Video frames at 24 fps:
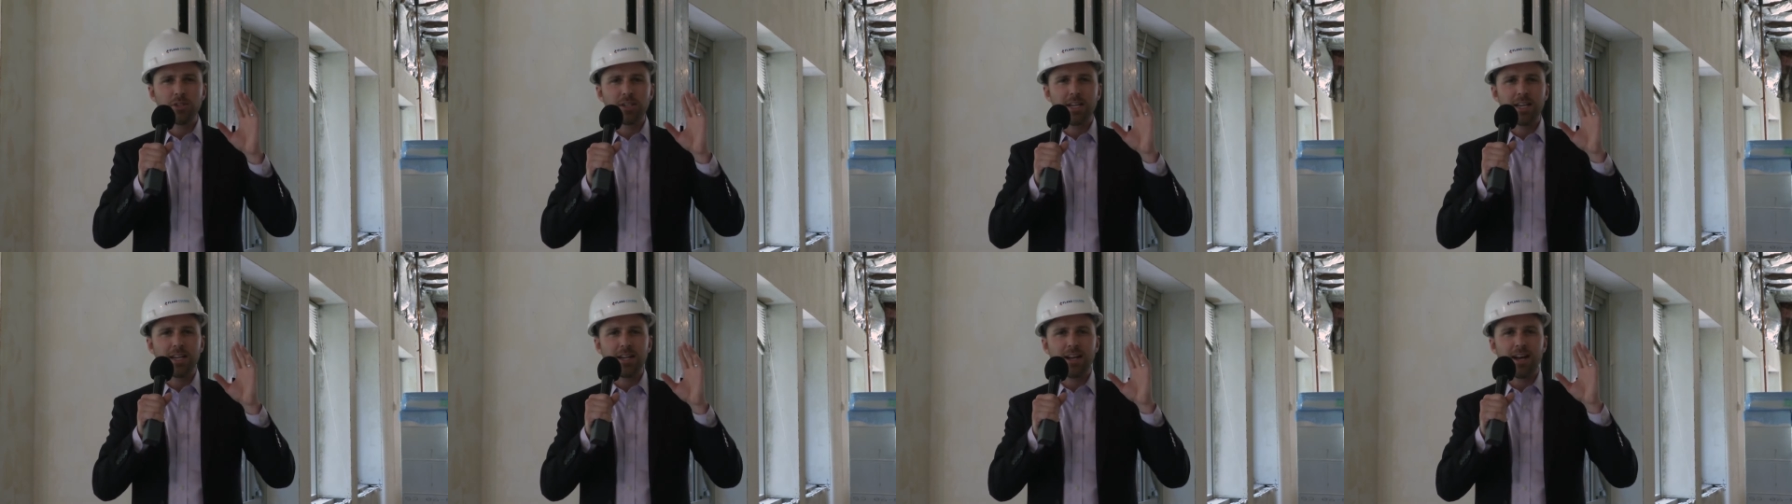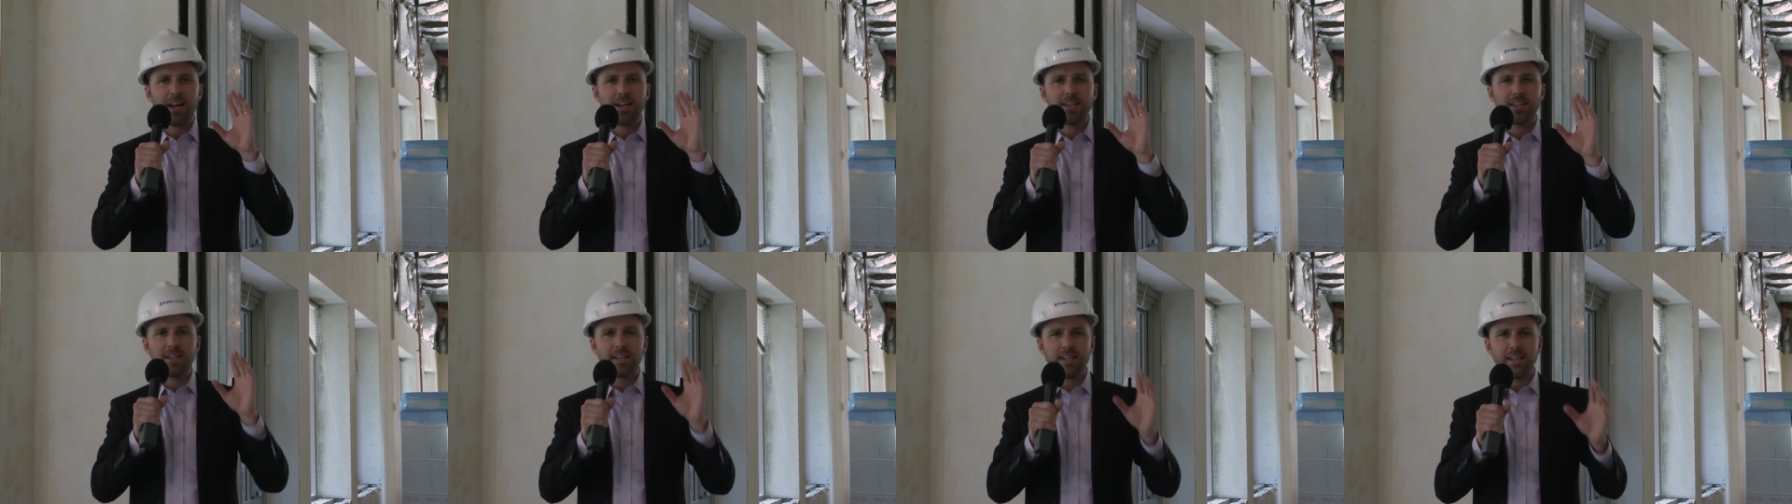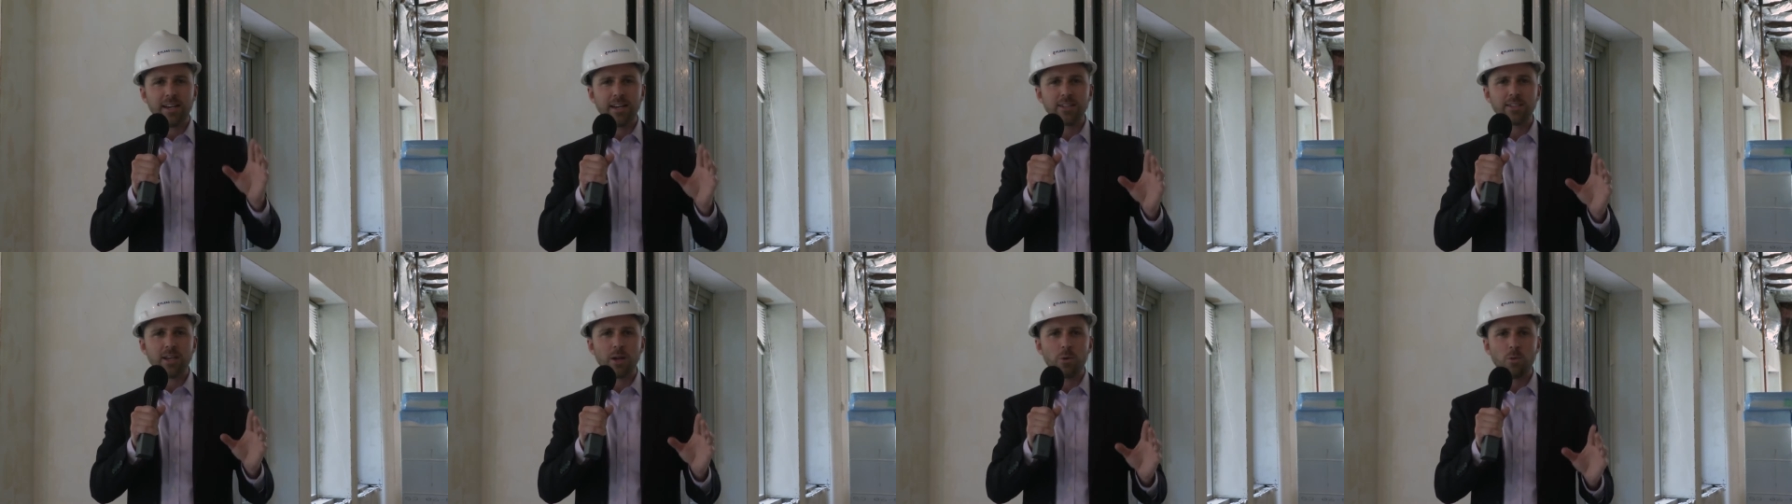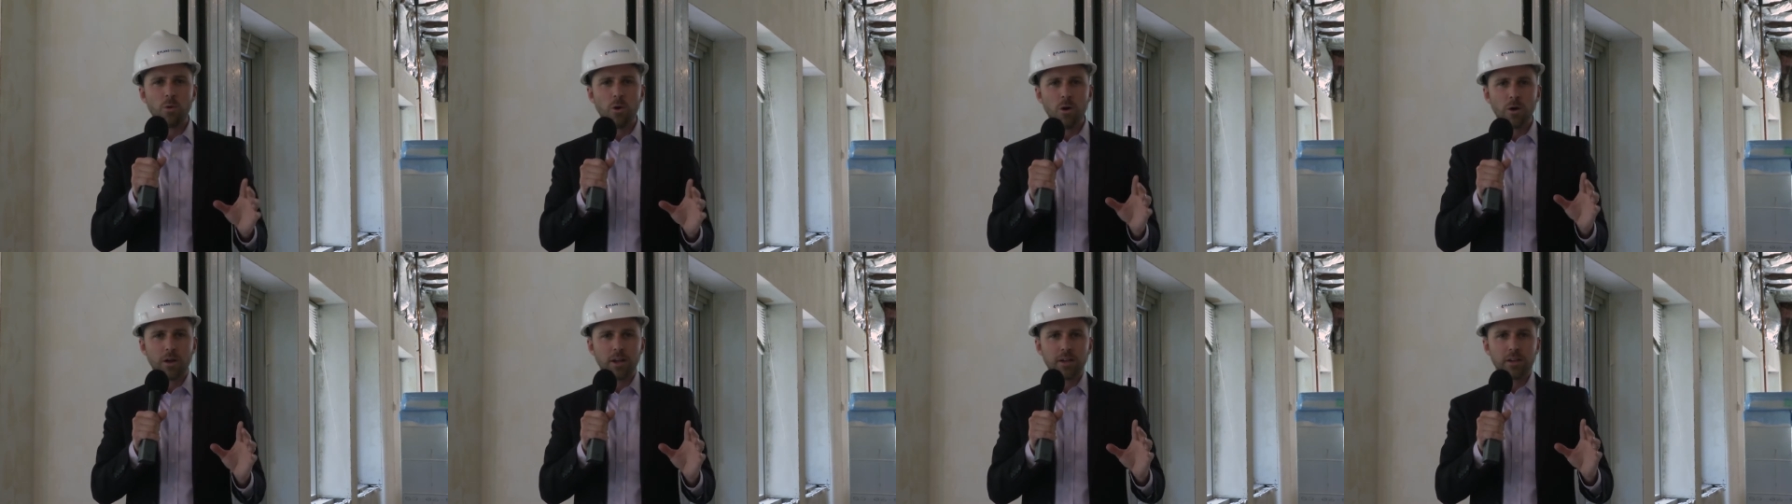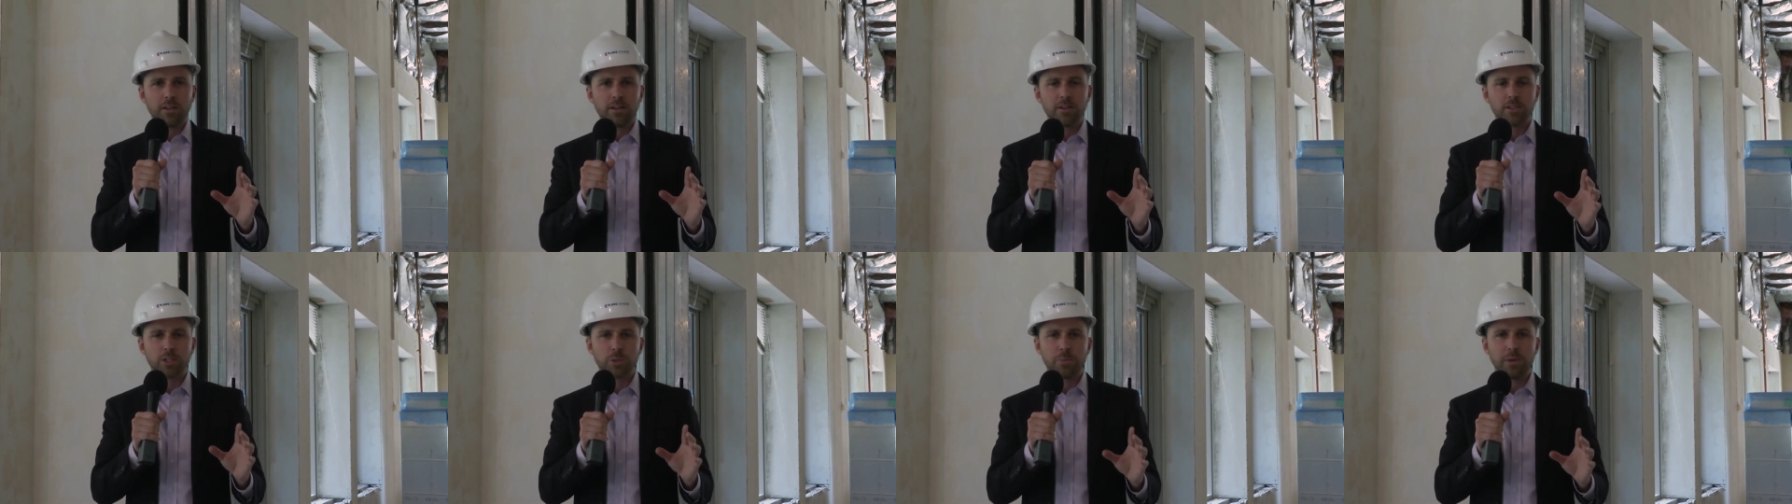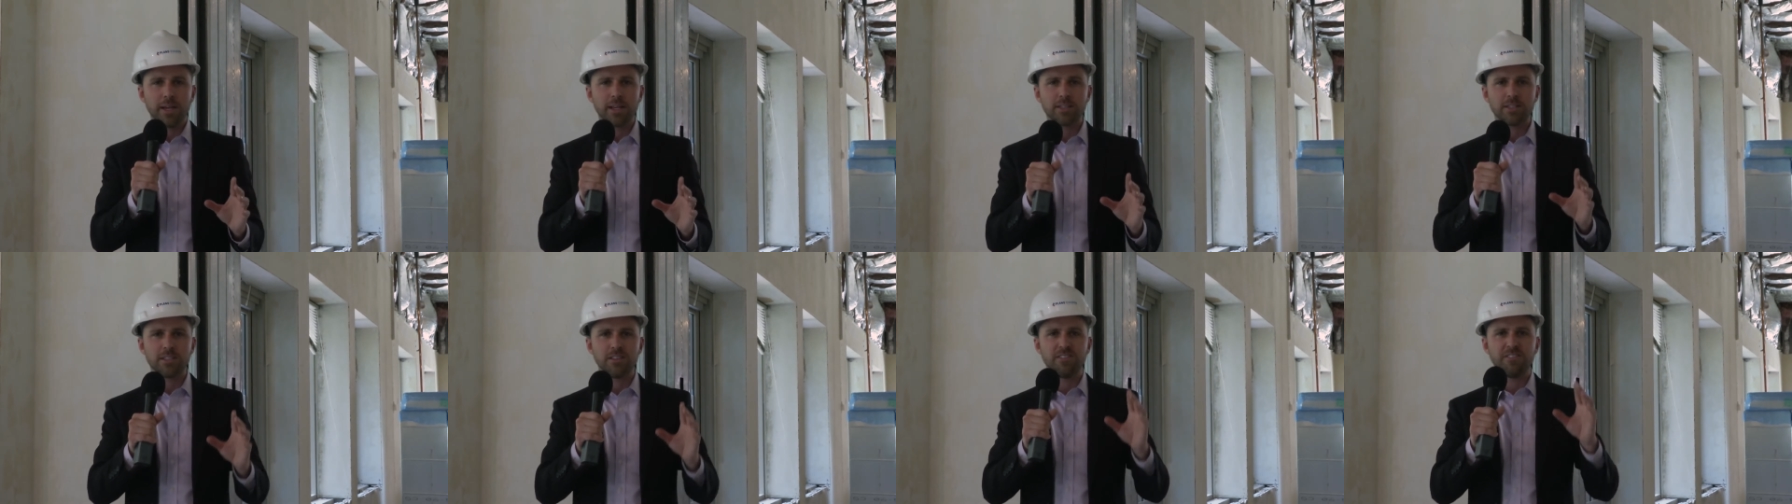to get an idea as I walk into this
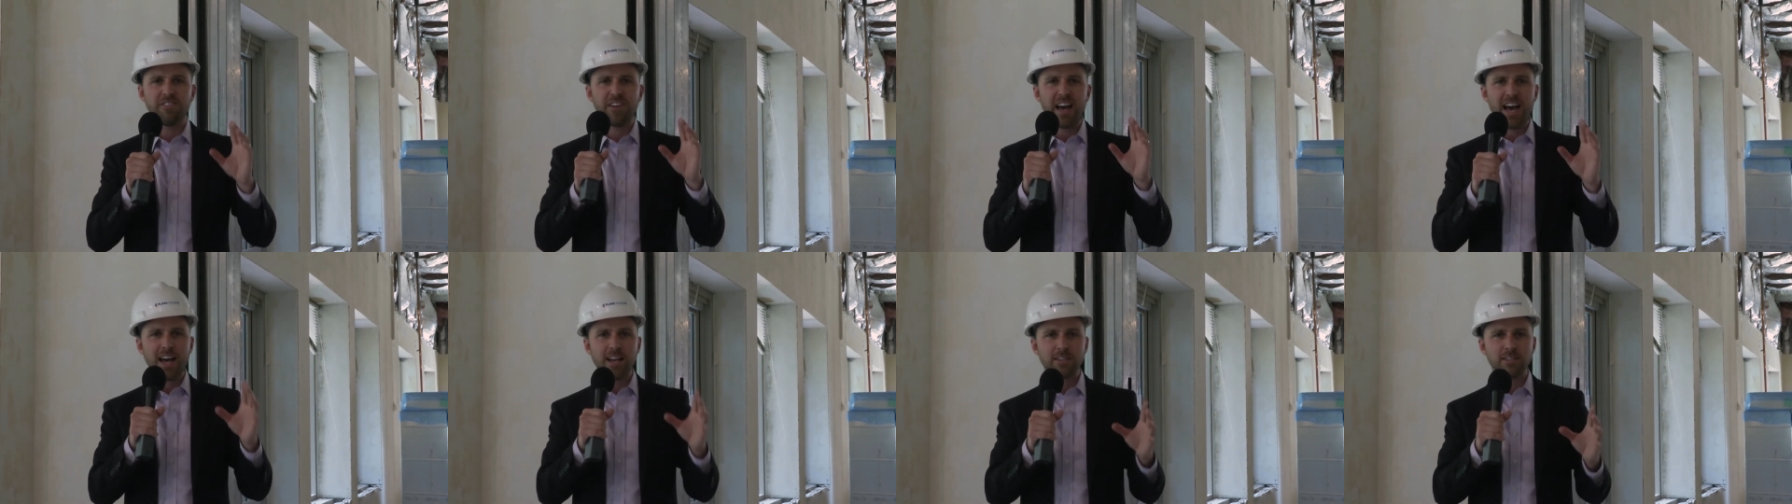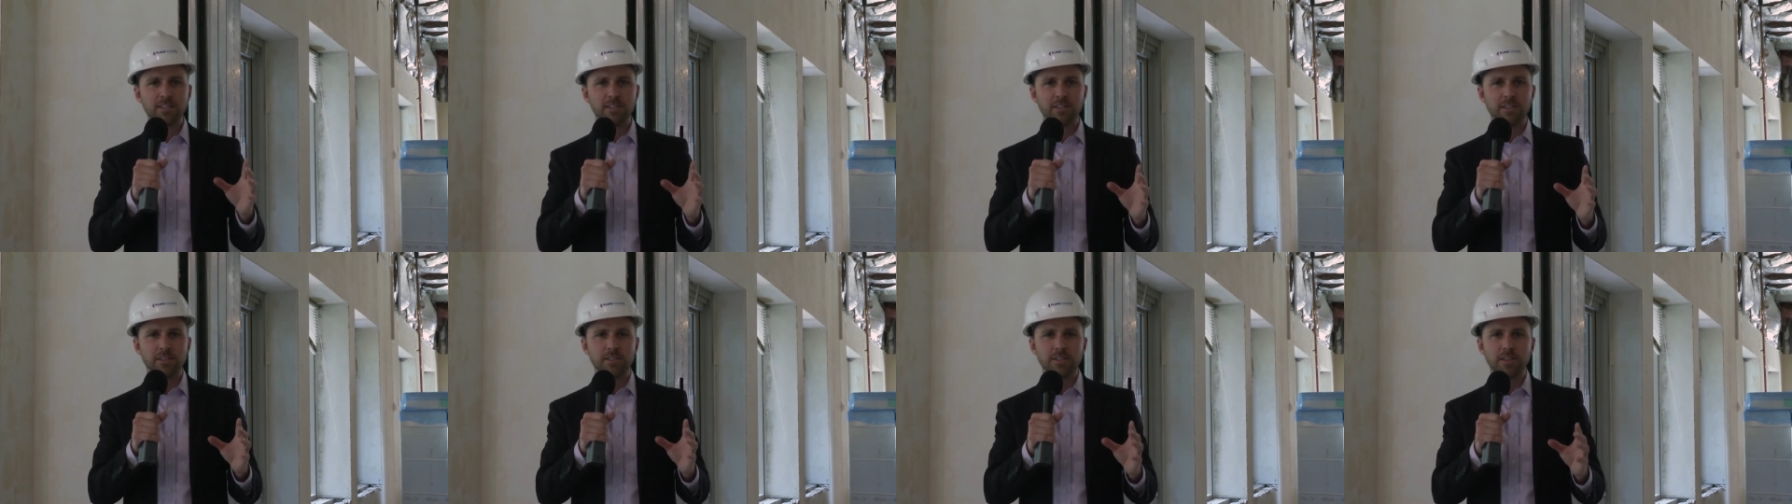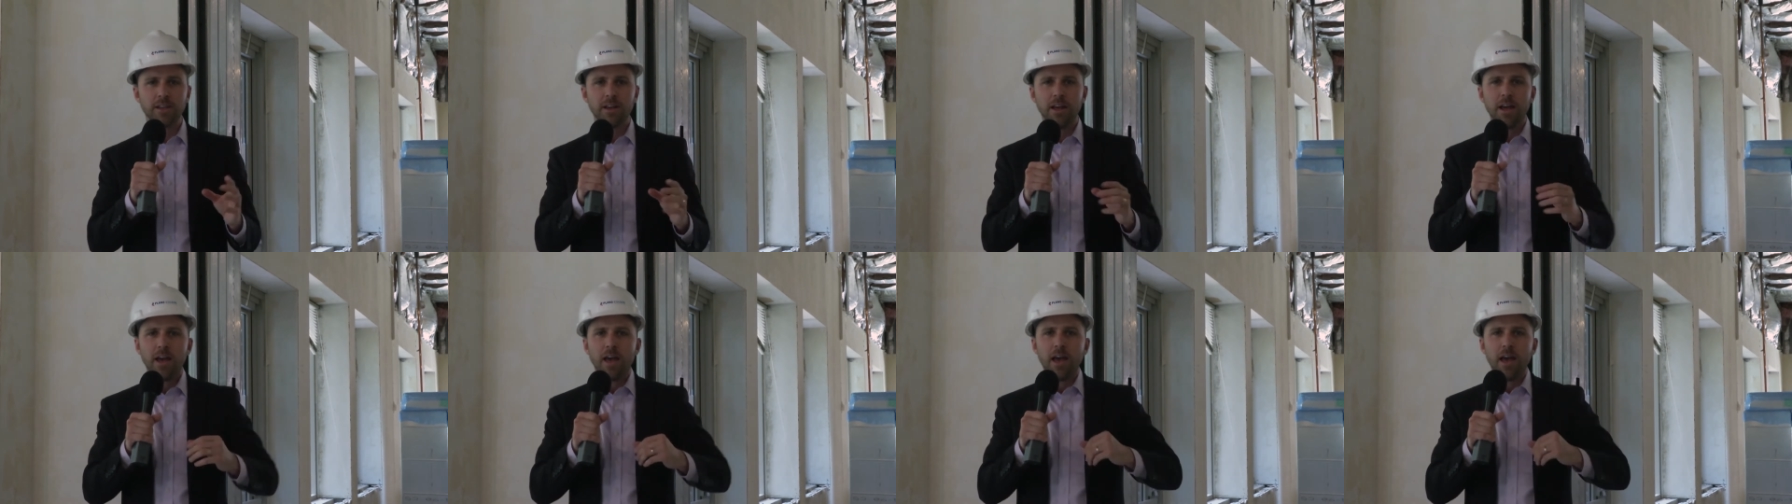space, the vastness